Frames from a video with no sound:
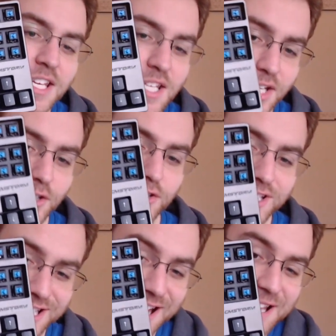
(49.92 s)
years.
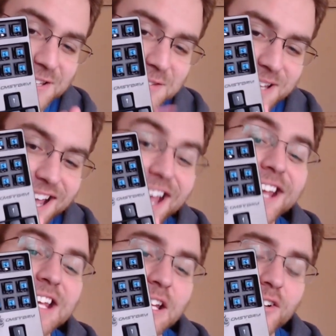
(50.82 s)
This guy lasted me
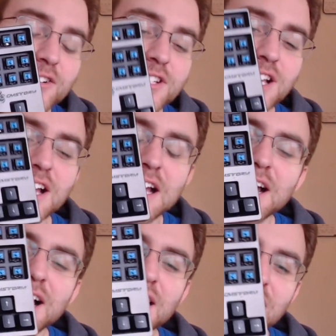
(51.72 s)
8 years.
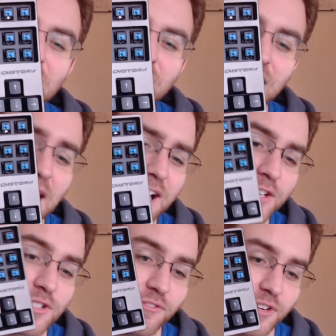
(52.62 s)
I
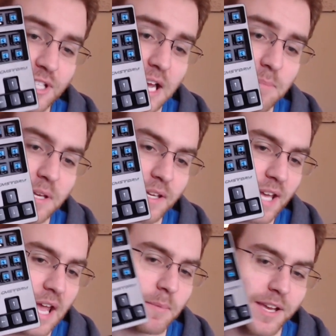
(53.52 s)
used it for typing,
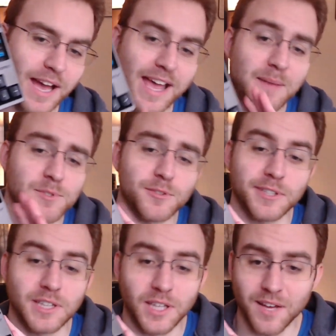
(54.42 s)
gaming. I
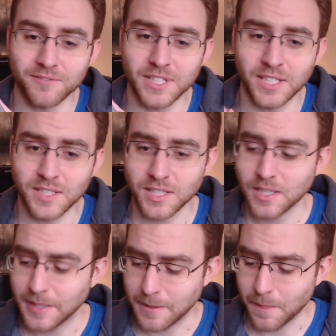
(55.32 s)
absolutely loved it.
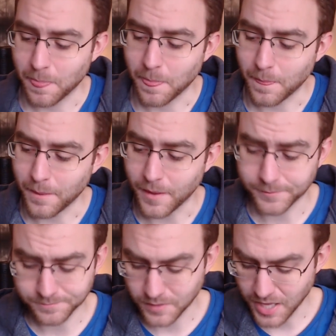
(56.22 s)

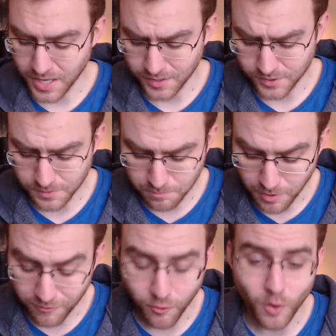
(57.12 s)
And
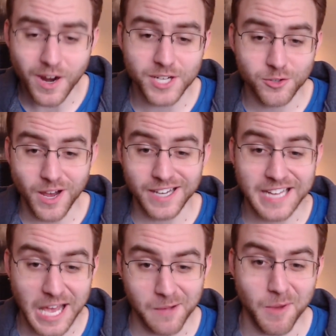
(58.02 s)
before I tried
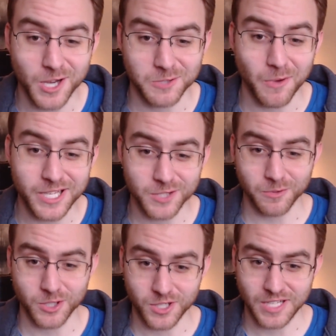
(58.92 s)
Kailh Box White
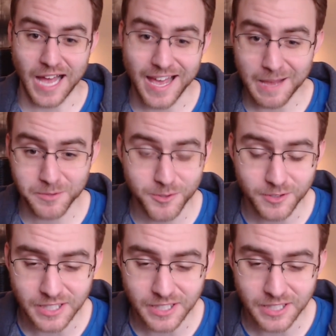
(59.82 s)
switches, I absolutely